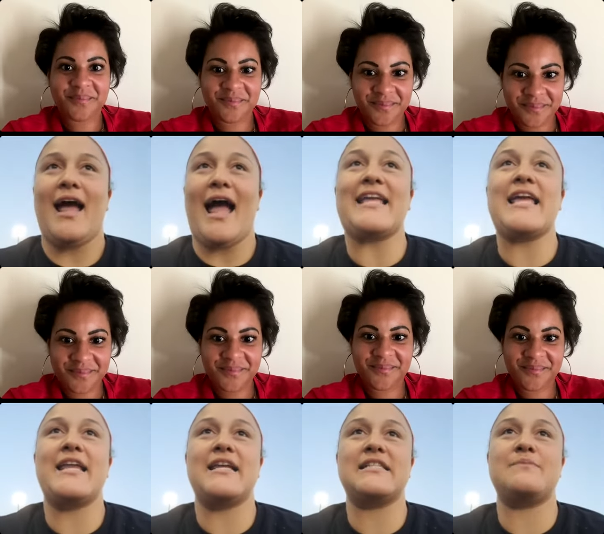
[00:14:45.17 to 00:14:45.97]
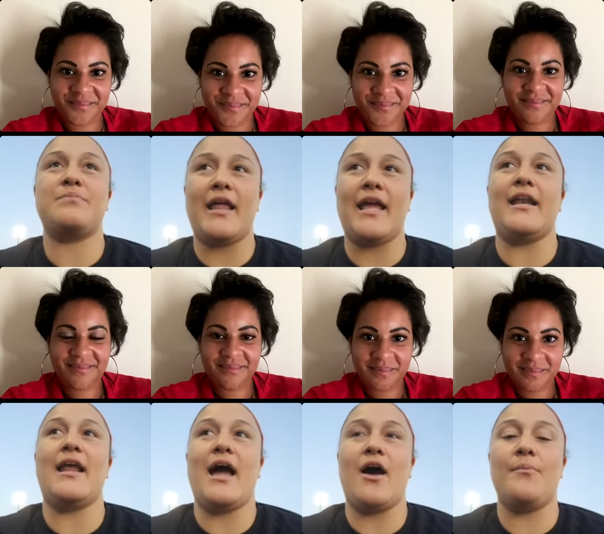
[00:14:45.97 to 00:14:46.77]
Speaker 1: I can't explain
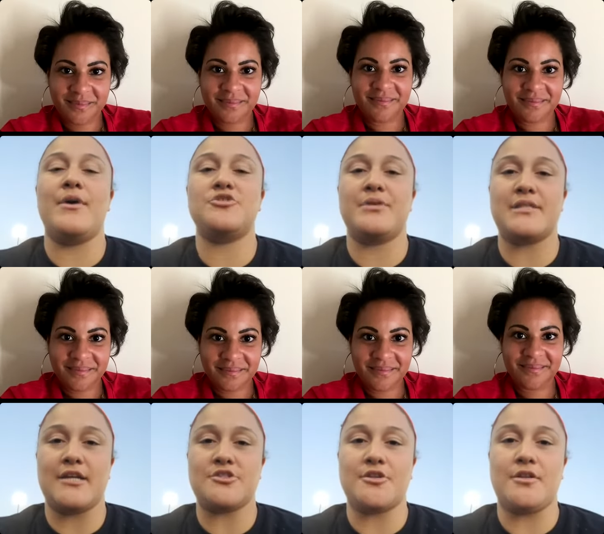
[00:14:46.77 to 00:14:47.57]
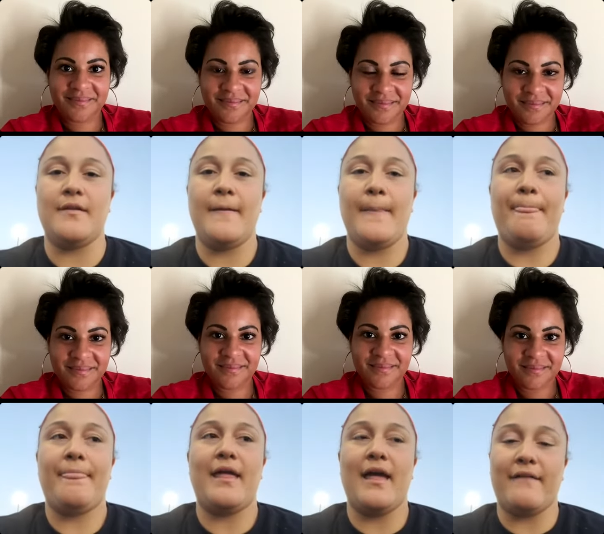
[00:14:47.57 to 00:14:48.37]
how much potential
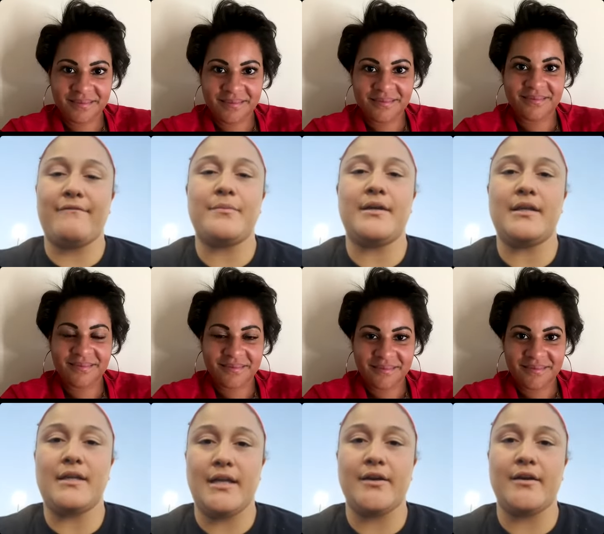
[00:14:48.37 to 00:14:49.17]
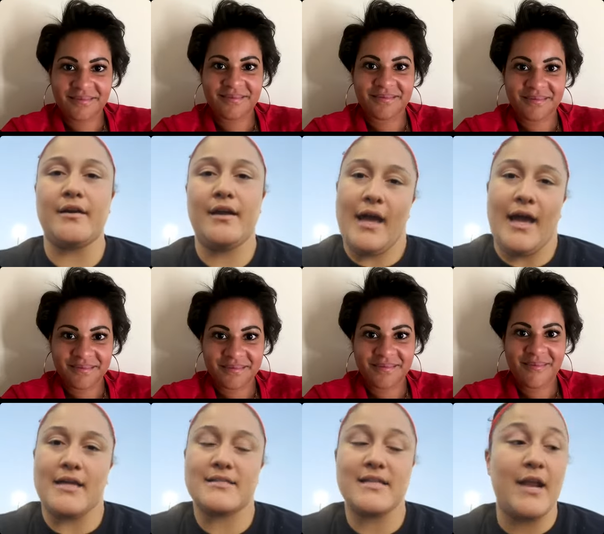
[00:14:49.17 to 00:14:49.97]
everyone here
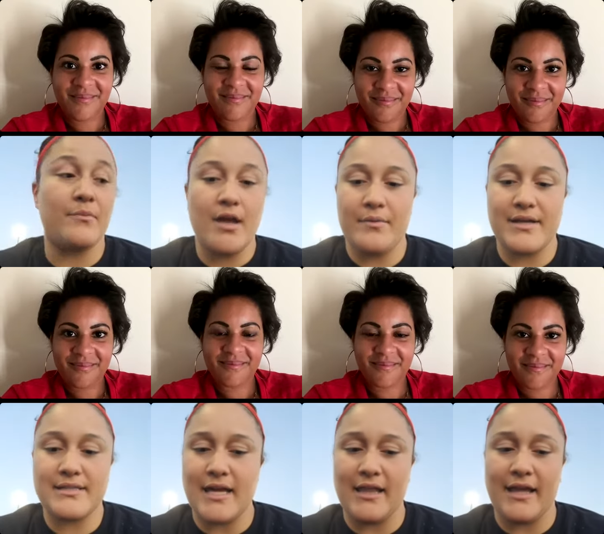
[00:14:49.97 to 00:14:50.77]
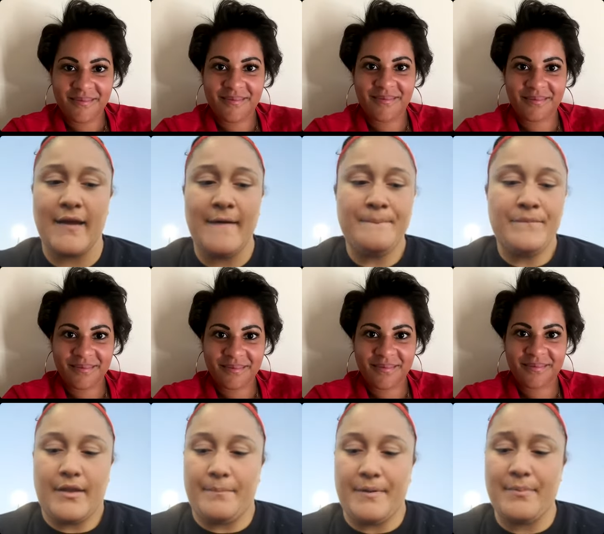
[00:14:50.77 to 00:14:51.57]
has. And we always say, like,
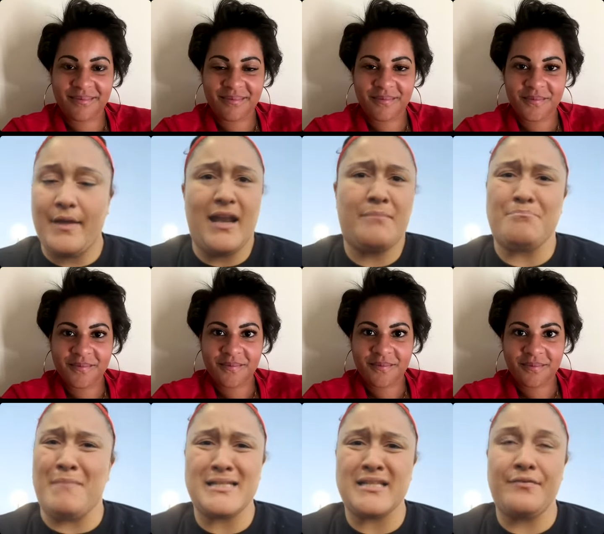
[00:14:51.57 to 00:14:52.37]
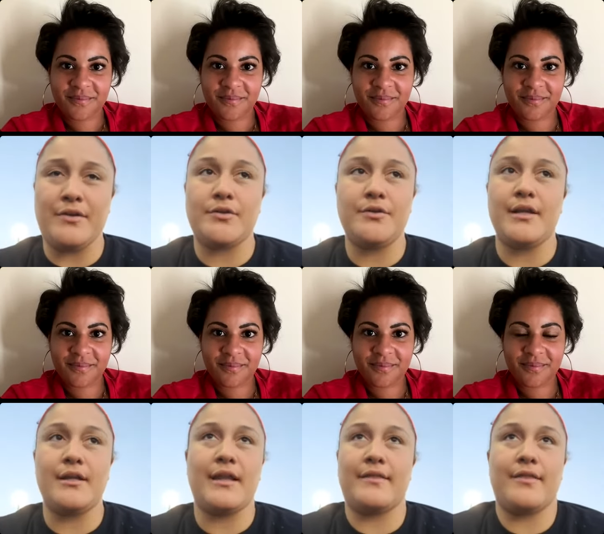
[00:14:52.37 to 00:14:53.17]
the people, and myself
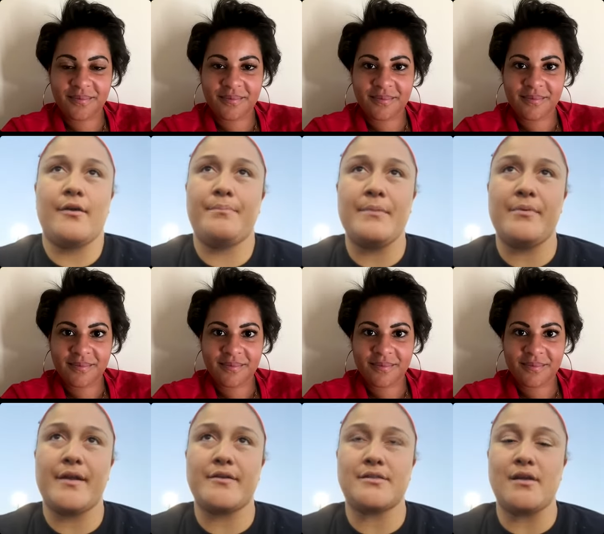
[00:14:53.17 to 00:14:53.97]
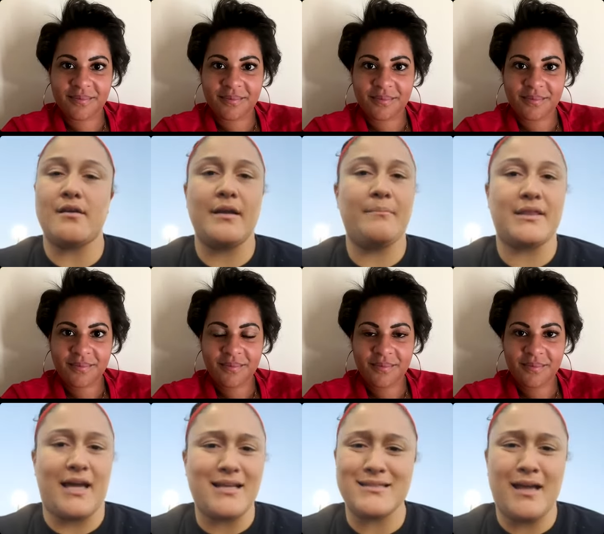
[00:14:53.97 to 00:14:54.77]
included, like, there are people that are starting, but
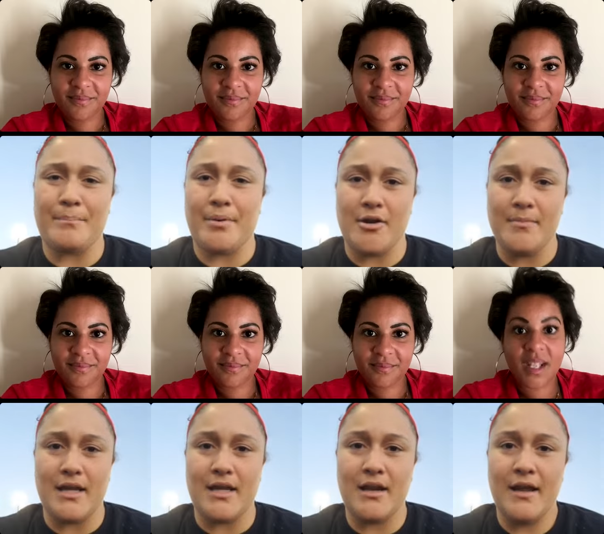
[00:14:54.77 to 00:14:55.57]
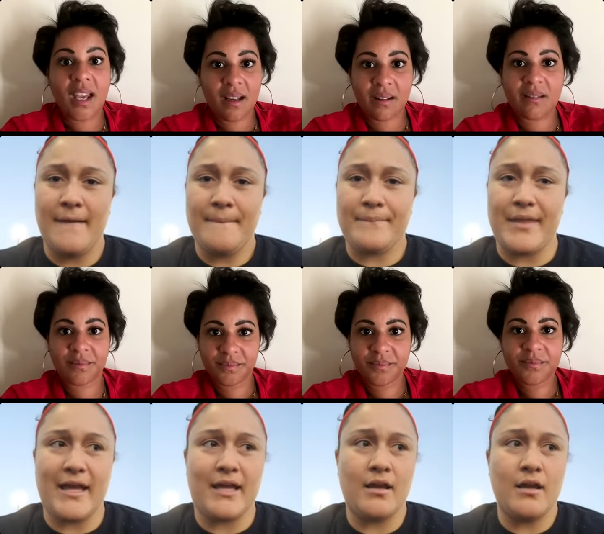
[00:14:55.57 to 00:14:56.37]
that's not permanent. Yeah.
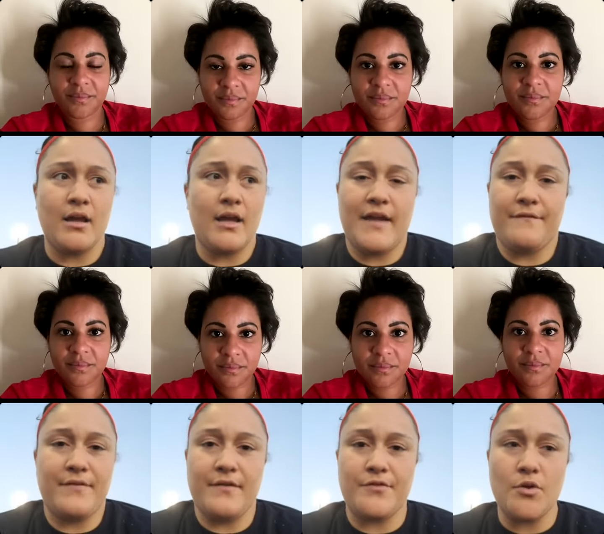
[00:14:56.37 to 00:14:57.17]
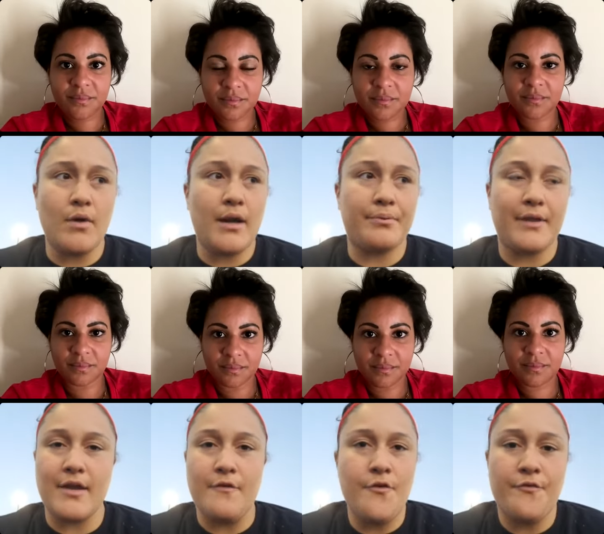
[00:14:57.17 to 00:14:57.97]
Like, if, if you want to play,
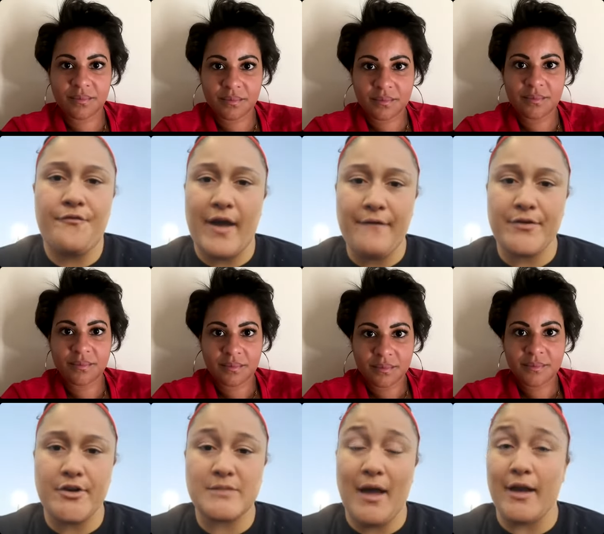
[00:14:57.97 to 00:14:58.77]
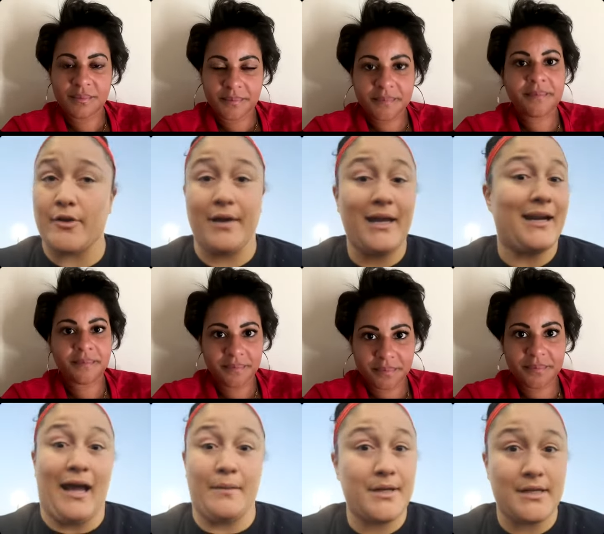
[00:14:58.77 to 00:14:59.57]
you fight for your spot. Granted,
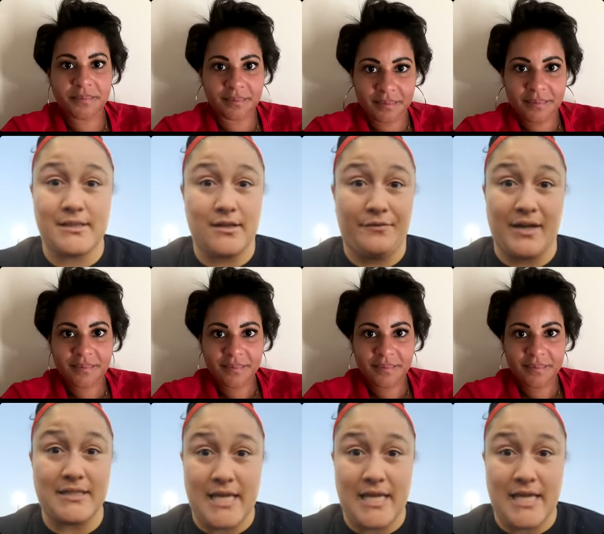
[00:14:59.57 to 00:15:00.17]
I'm going to still fight to